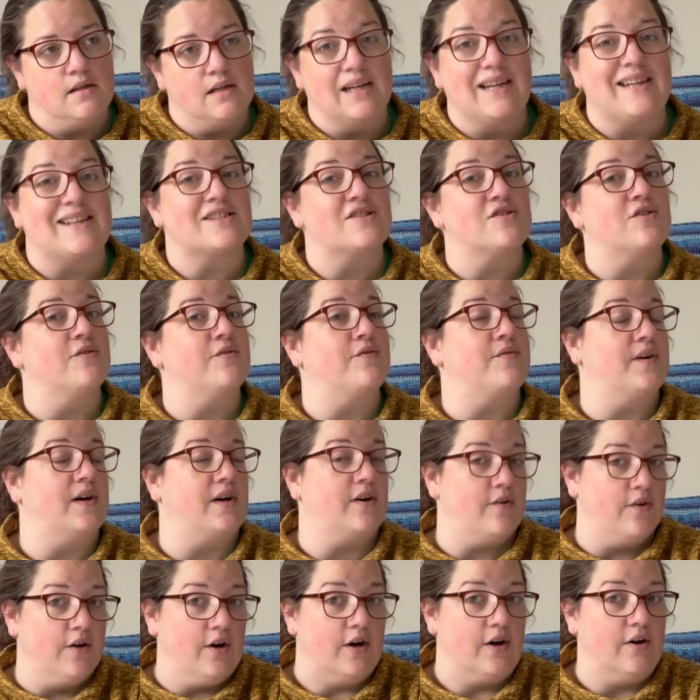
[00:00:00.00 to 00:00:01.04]
It's not
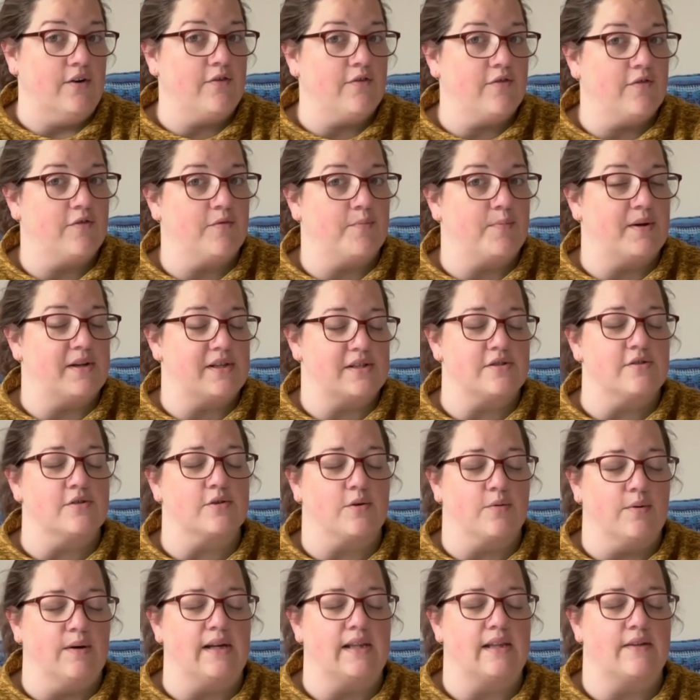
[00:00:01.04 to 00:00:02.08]
far off, but it's not
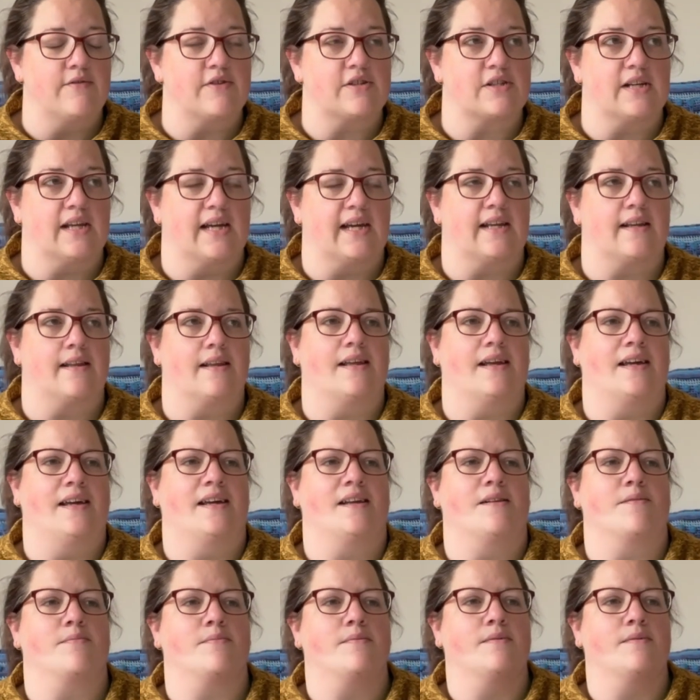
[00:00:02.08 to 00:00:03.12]
quite the vision I had in my head,